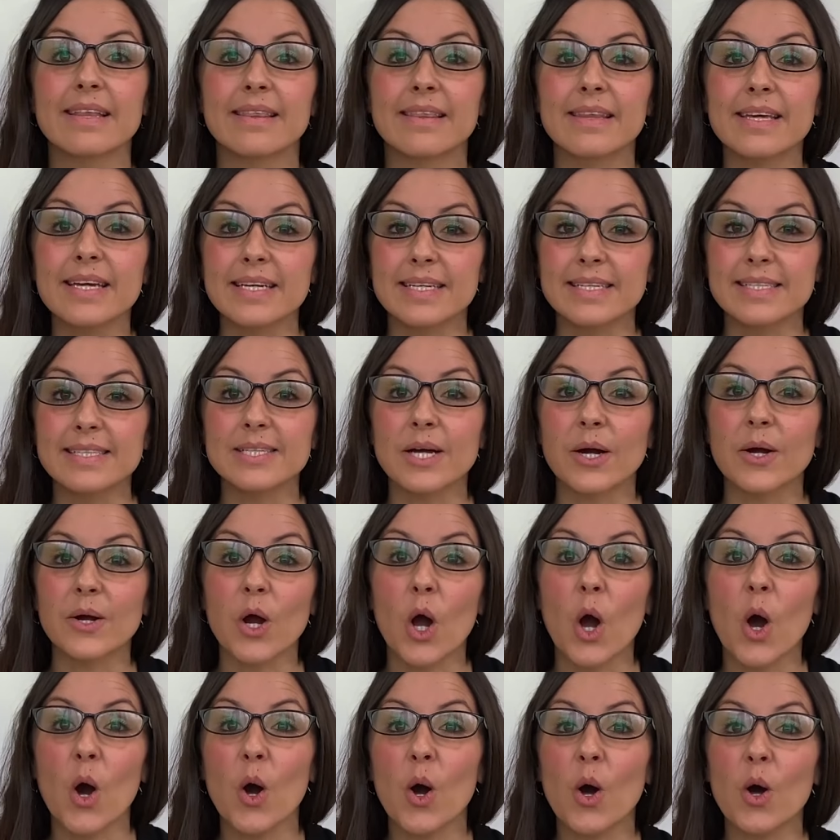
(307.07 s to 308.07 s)
These are
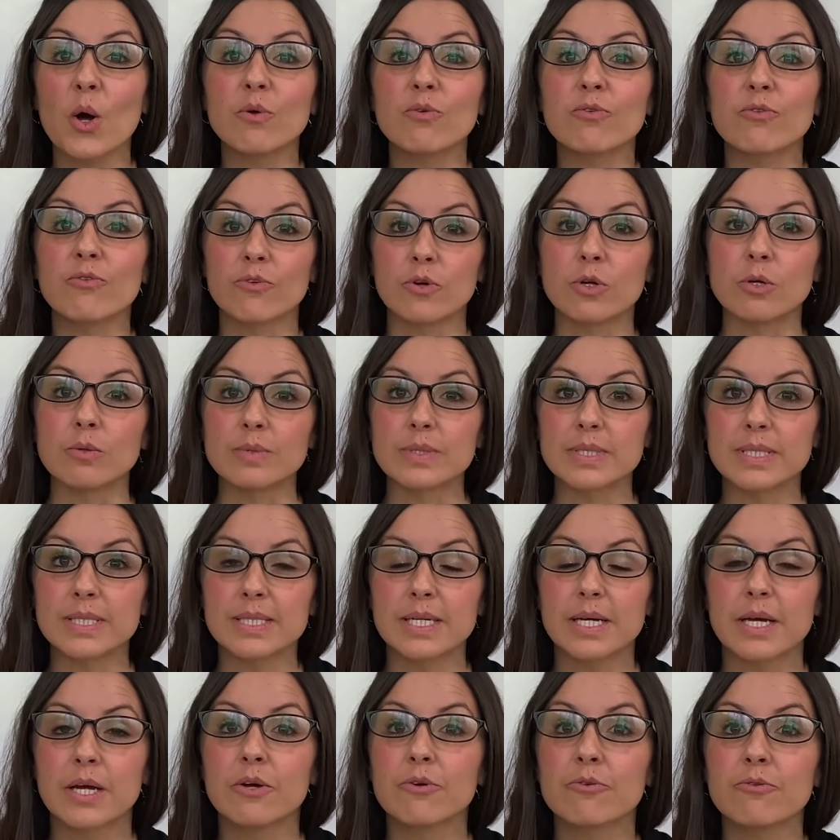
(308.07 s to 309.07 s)
all fruits.
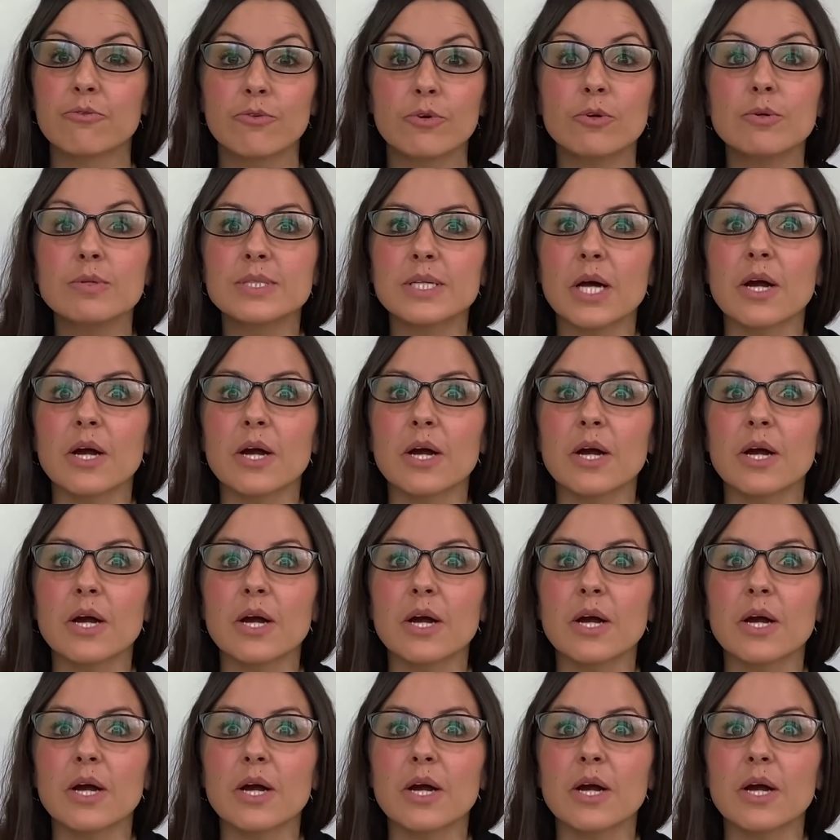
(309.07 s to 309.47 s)
Fruits